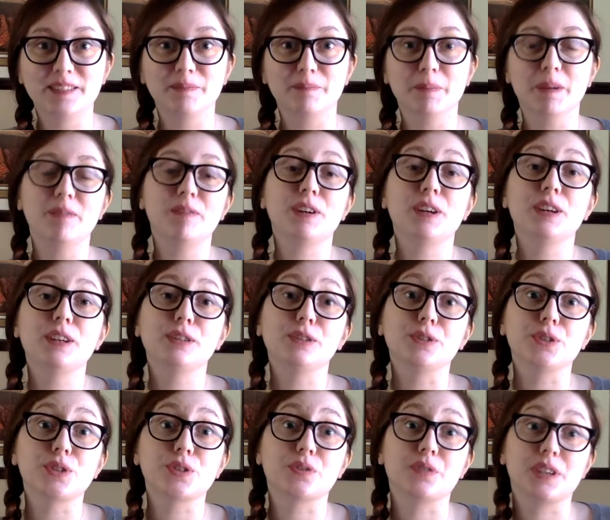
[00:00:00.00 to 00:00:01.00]
My very
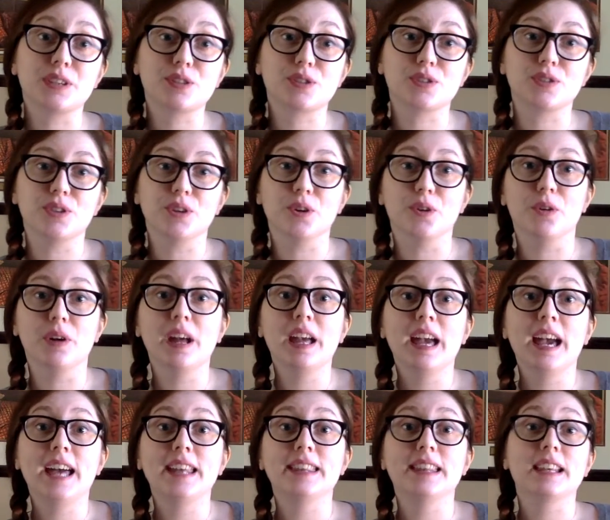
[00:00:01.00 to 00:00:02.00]
close friends know
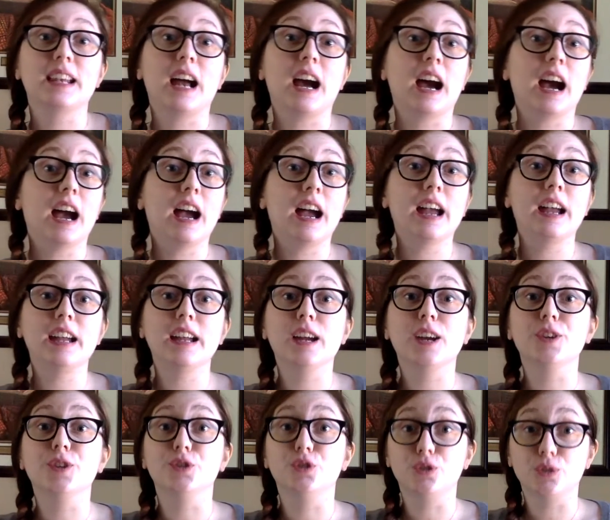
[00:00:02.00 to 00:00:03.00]
that I
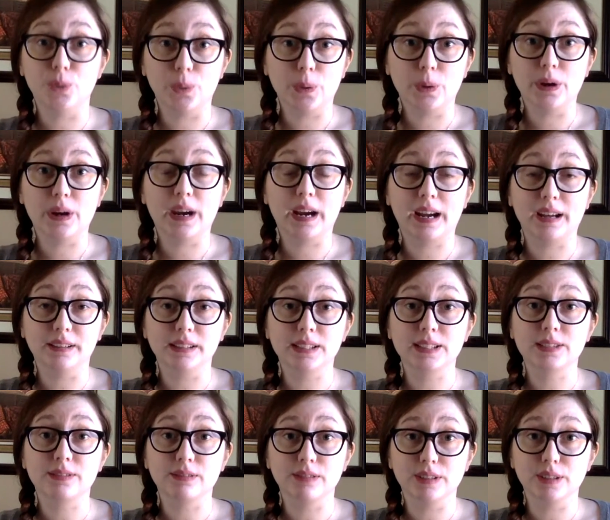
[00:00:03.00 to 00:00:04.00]
adore Alex
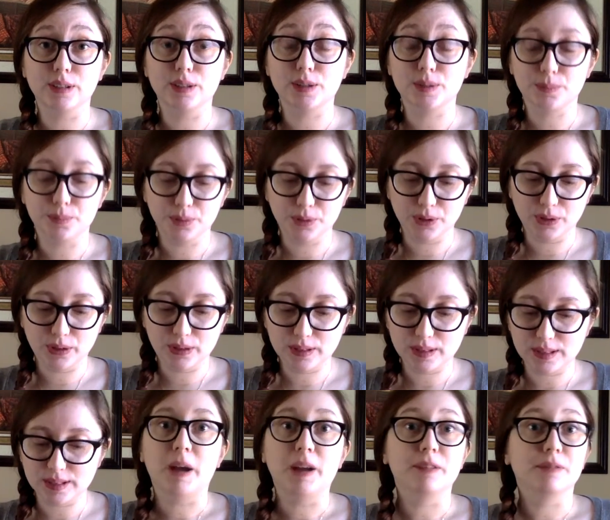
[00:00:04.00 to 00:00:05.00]
Flynn's
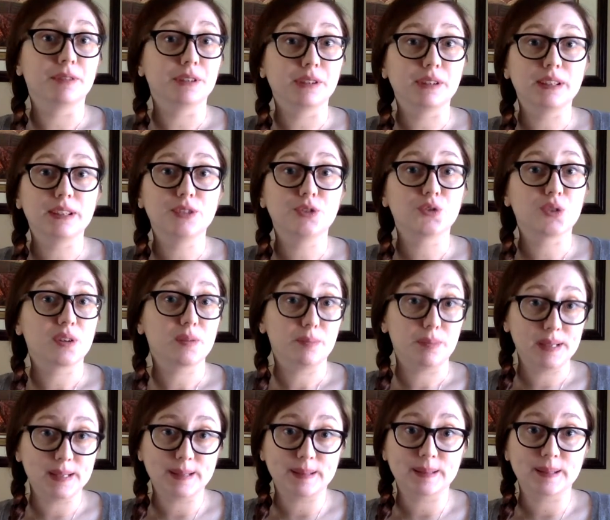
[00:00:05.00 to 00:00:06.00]
books. I really enjoyed
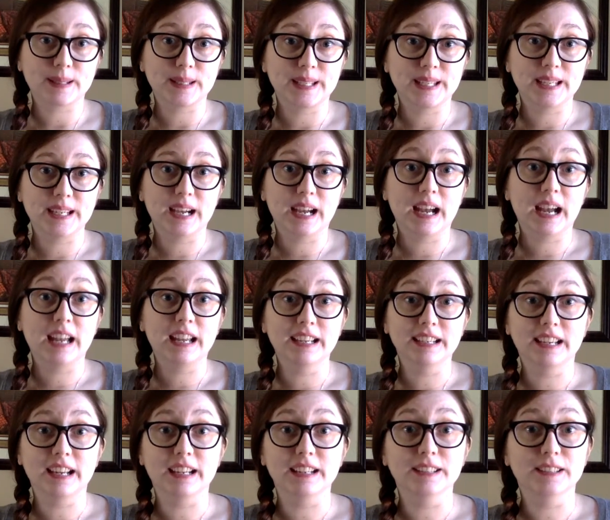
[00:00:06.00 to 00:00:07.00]
Beastly, and
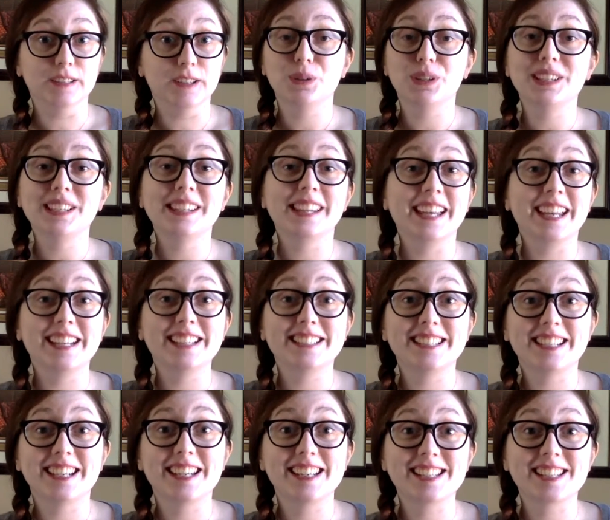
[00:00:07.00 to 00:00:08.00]
I really liked A
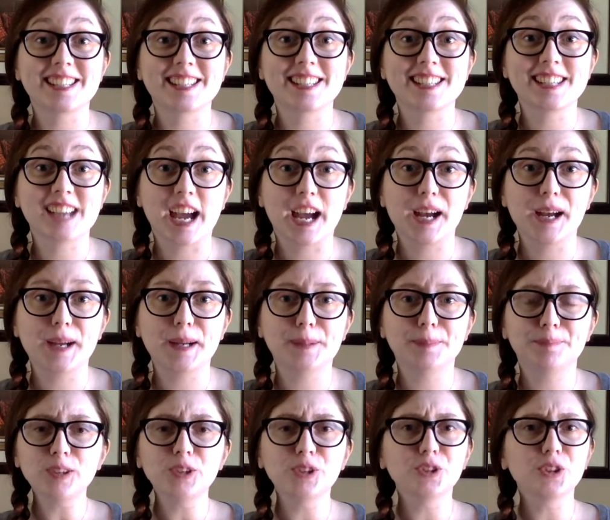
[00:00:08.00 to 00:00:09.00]
Kiss in
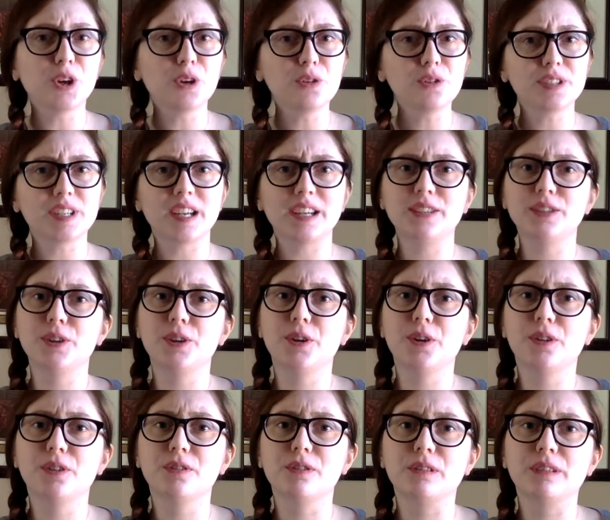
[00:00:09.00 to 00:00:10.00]
Time. Cloaked, I
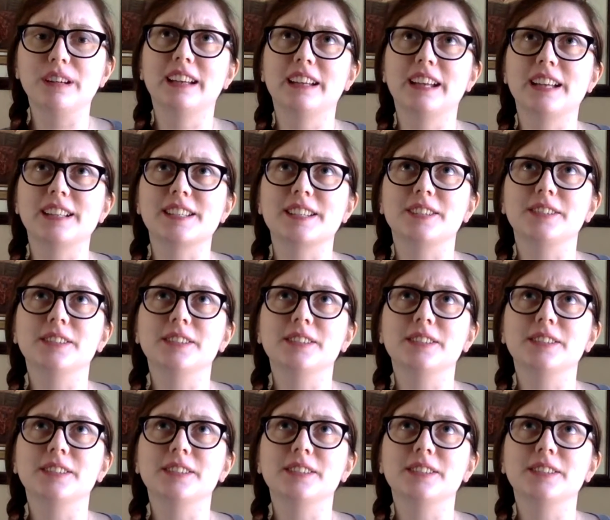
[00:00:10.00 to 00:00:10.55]
know, has a